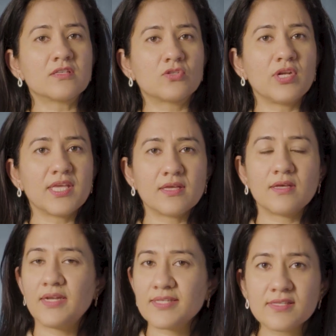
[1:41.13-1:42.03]
So
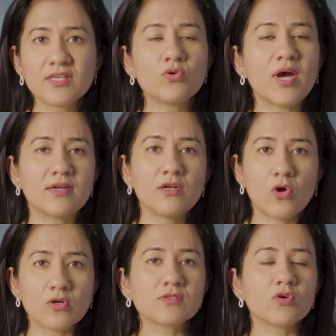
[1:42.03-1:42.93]
uh, let's say you had a
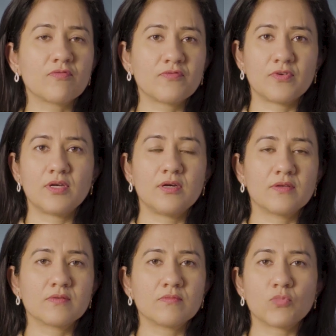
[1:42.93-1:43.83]
loss of
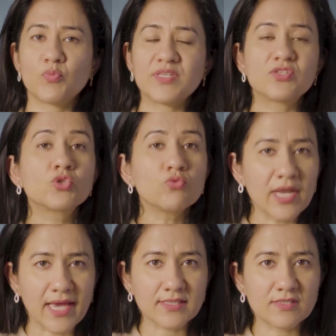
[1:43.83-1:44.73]
uh, rupees 2
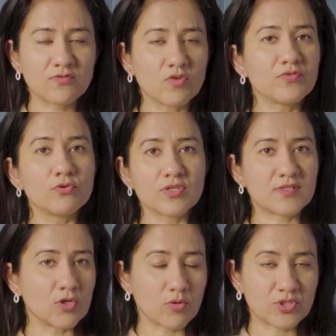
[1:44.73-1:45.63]
lakhs from
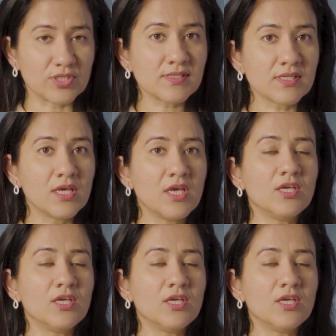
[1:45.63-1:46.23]
futures and options.